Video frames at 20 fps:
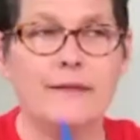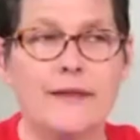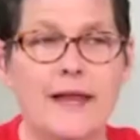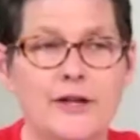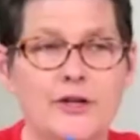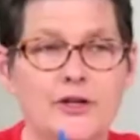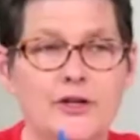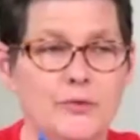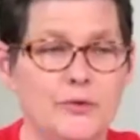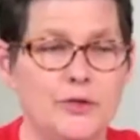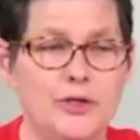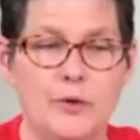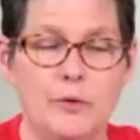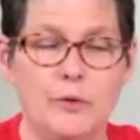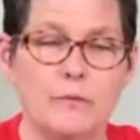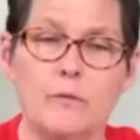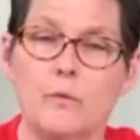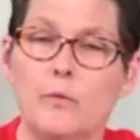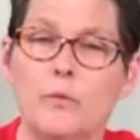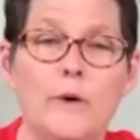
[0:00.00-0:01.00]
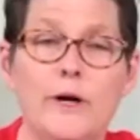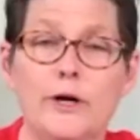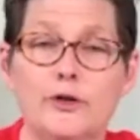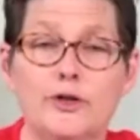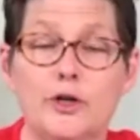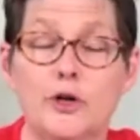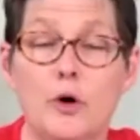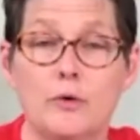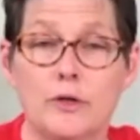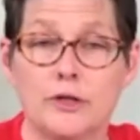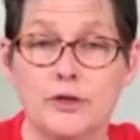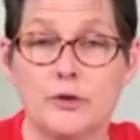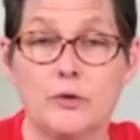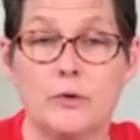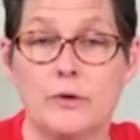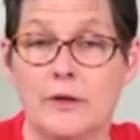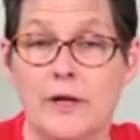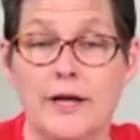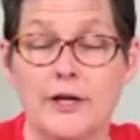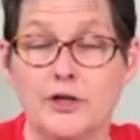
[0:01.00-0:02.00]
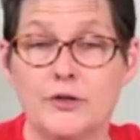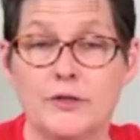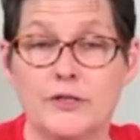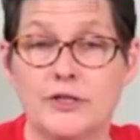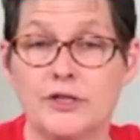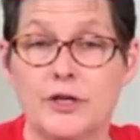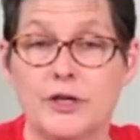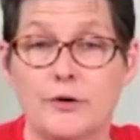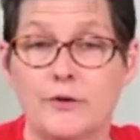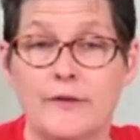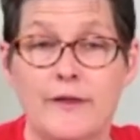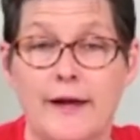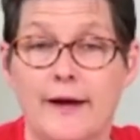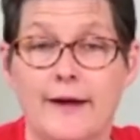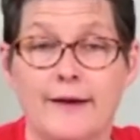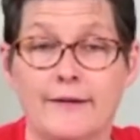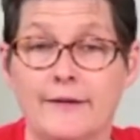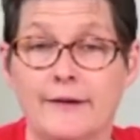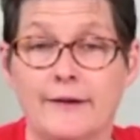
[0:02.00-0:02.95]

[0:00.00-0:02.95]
led you to, where'd you go to school? I should start that.